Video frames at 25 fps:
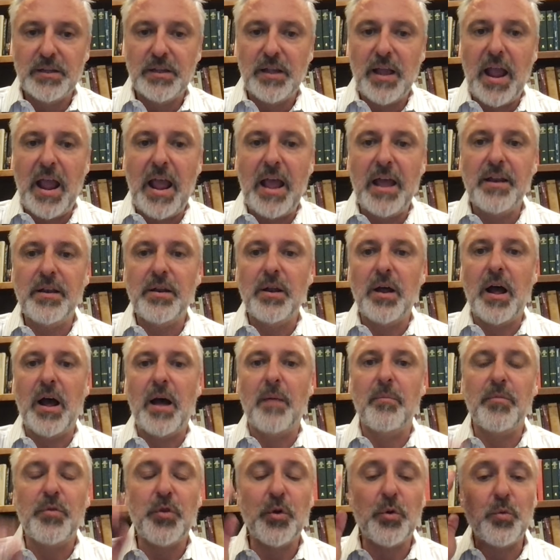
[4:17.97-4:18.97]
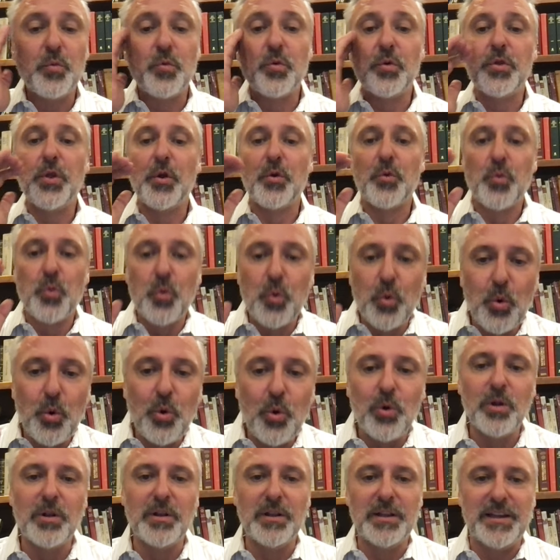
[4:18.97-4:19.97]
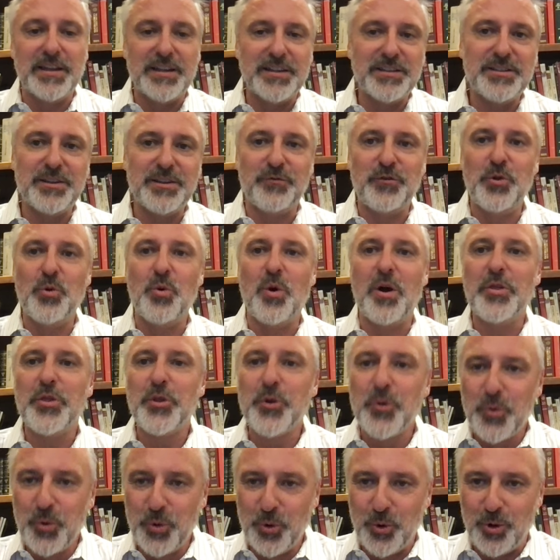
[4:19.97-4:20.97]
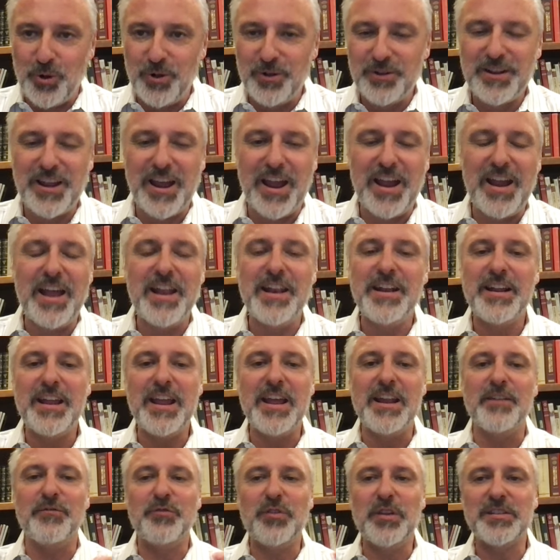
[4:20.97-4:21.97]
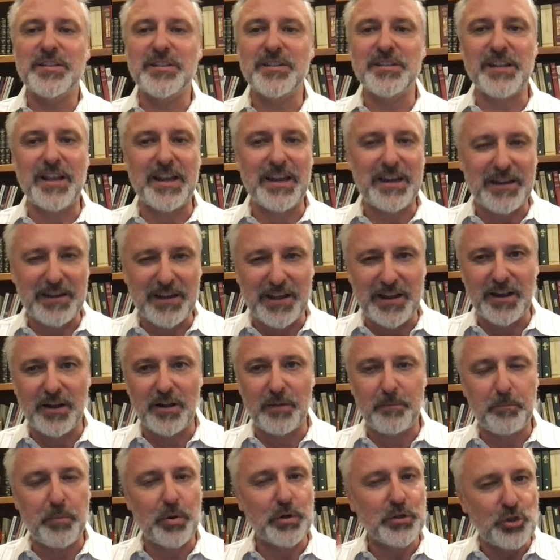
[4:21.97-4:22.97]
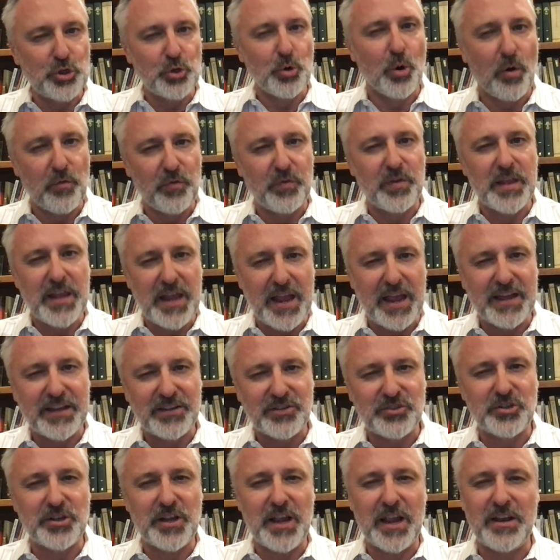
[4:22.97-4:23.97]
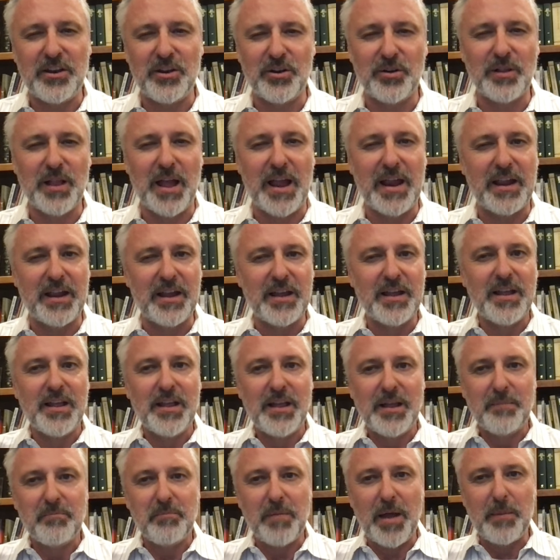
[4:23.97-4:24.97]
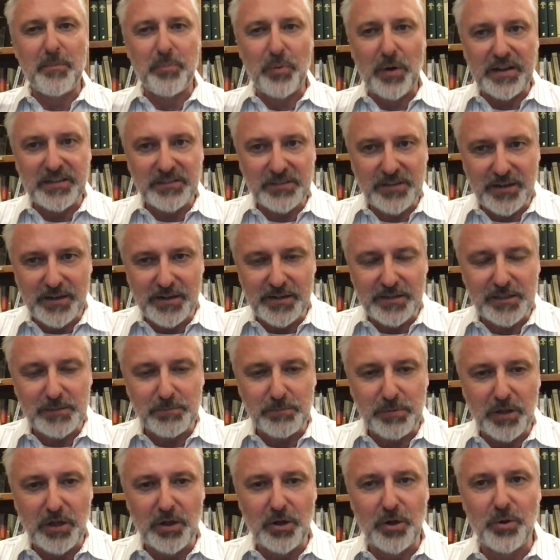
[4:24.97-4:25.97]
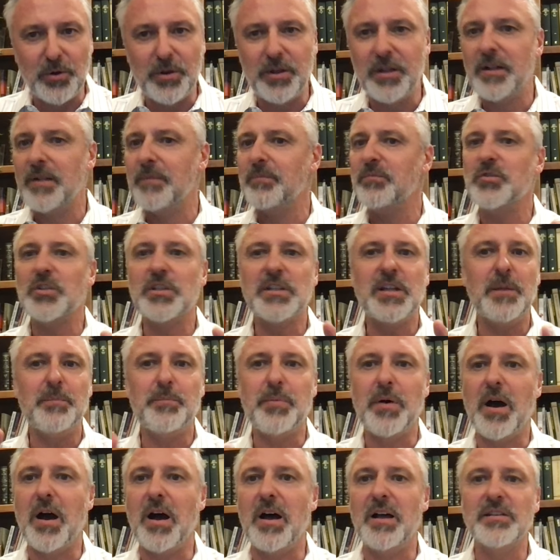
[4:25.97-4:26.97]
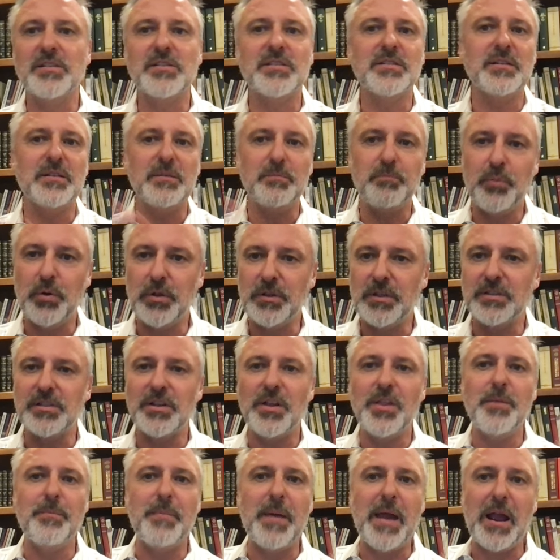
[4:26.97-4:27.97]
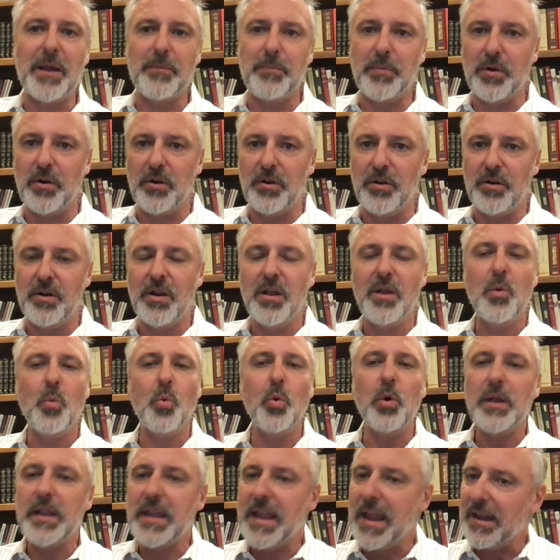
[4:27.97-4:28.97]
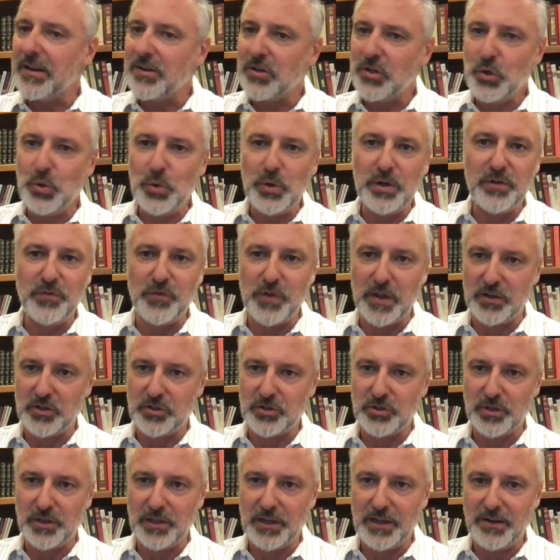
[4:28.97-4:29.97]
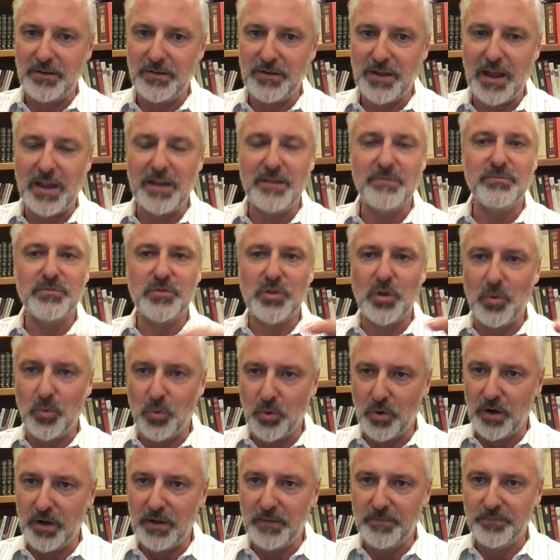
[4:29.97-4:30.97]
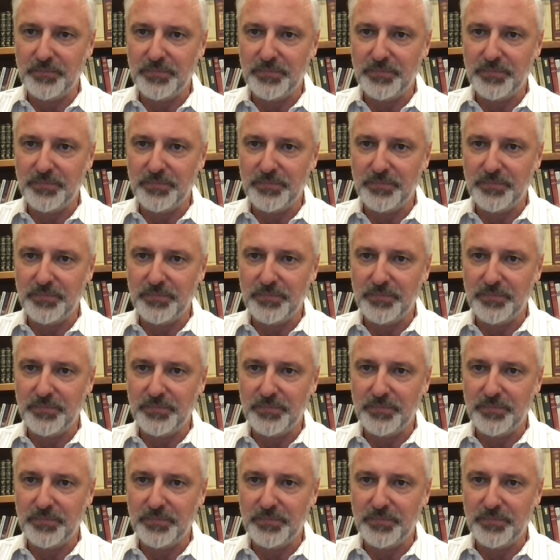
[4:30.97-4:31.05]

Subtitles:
And the rule is, if you want the rule, okay, and again, if this is like going to put you over the edge and you're like, my brain's going to explode, just hit pause, put this on the back burner. We'll get to it eventually, okay? Don't worry.